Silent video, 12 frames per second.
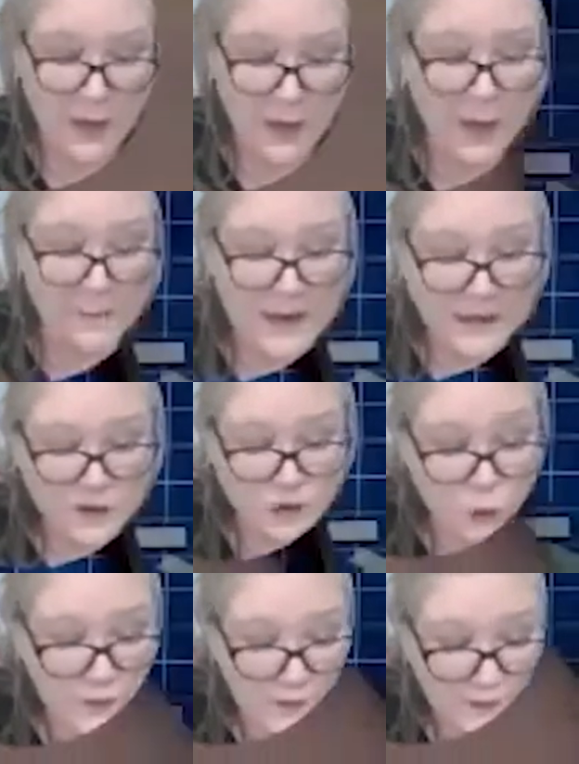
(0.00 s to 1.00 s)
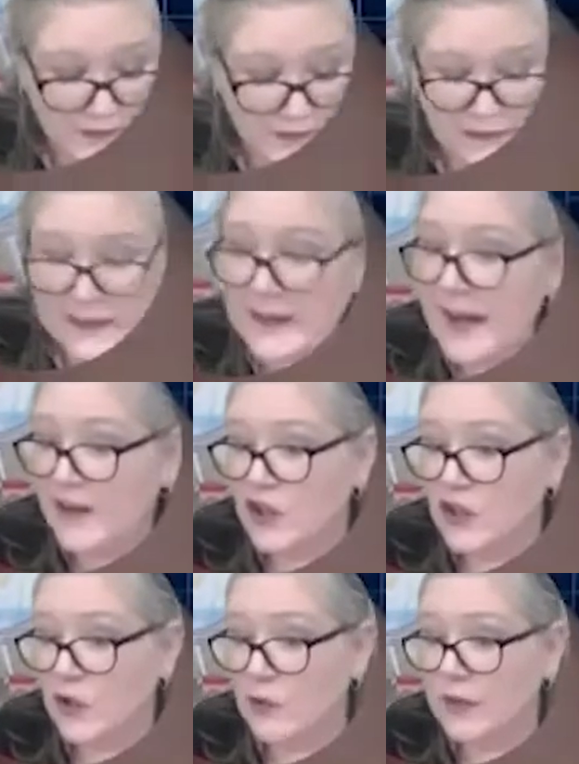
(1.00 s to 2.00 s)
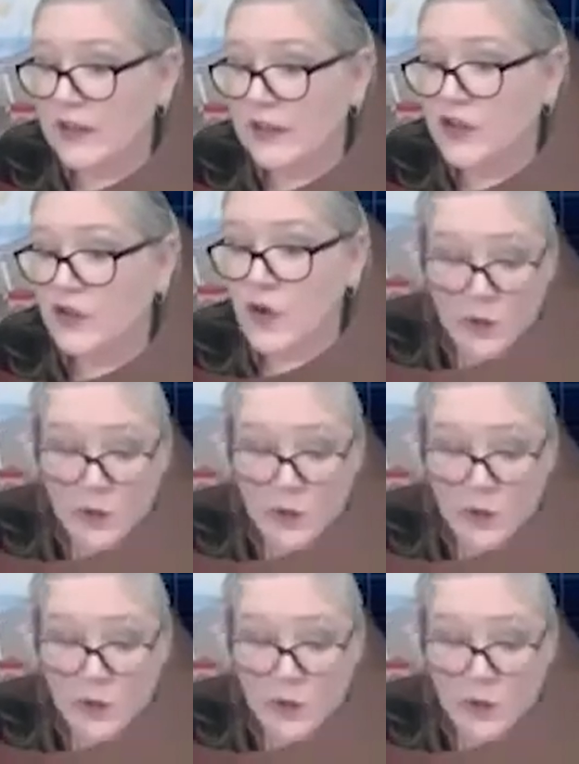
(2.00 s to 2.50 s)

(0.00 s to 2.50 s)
Make sure that these connections are really strong.